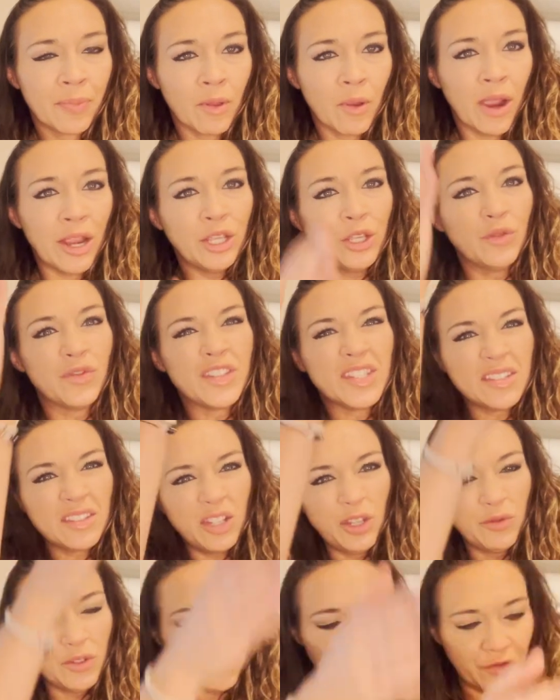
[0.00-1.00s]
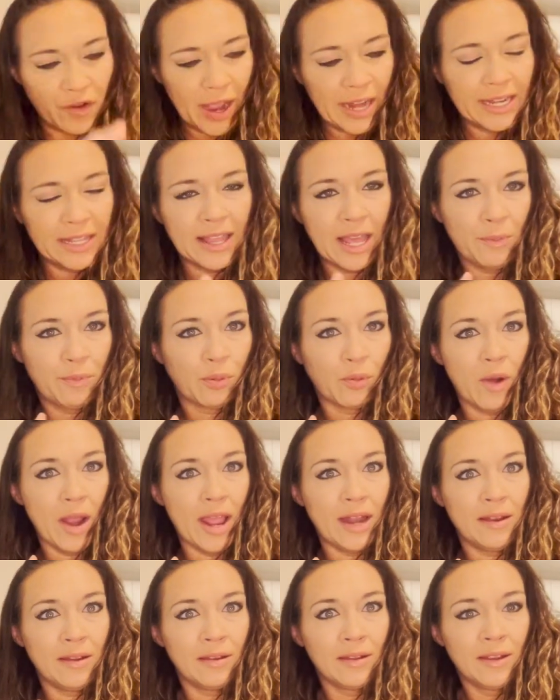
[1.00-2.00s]
right? You've, you've divided that
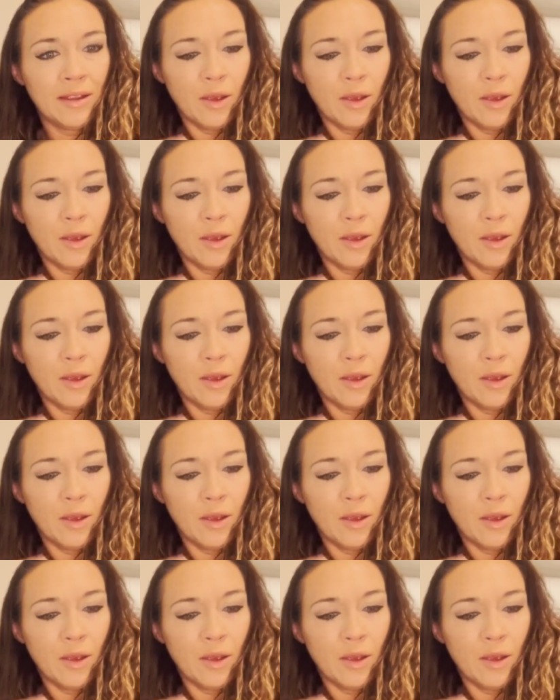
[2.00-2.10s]
bread